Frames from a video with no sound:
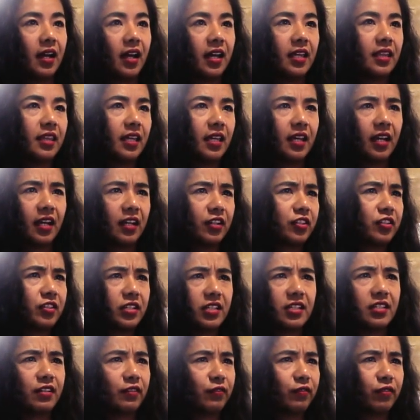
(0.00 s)
I think actually
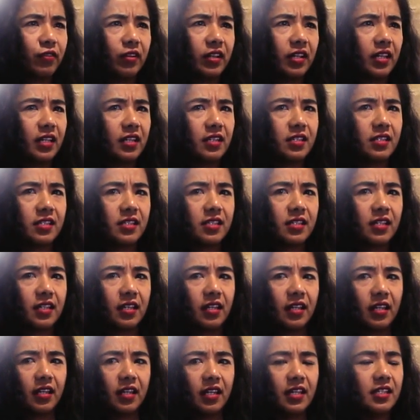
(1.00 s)
suffering
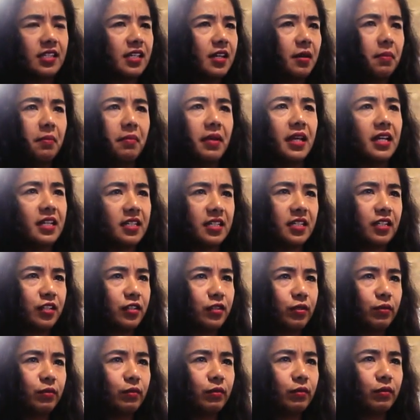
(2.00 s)
is an amazing
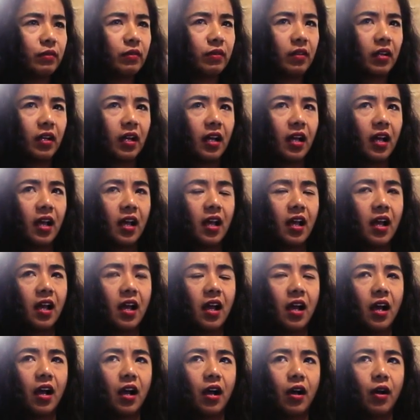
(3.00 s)
tool,
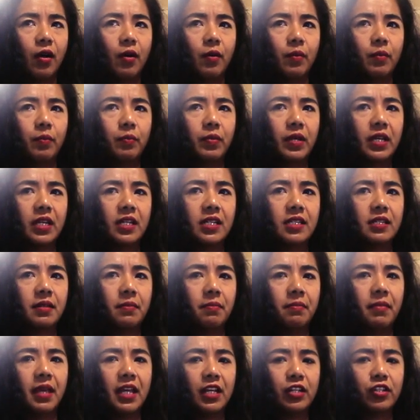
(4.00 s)
because it
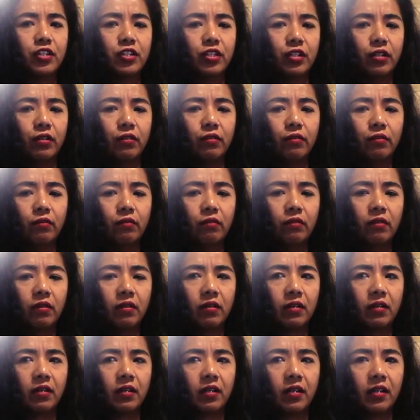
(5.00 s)
makes you
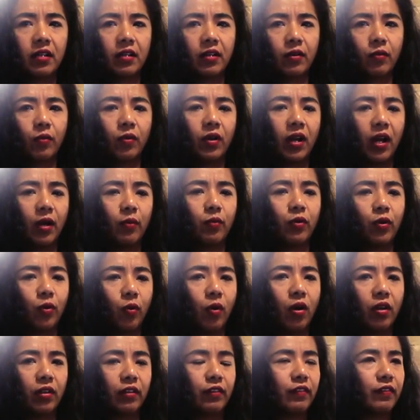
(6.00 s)
what I would
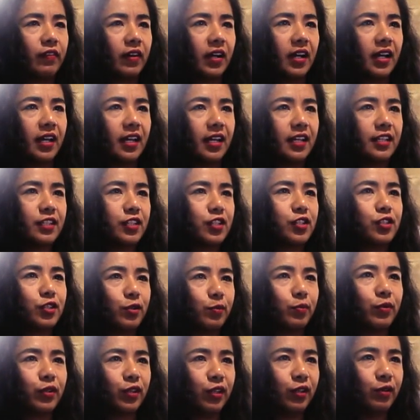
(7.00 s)
qualify as a
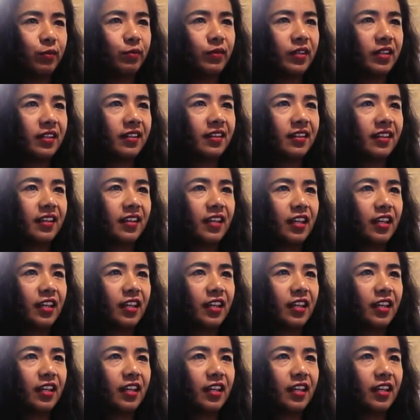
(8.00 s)
superhuman.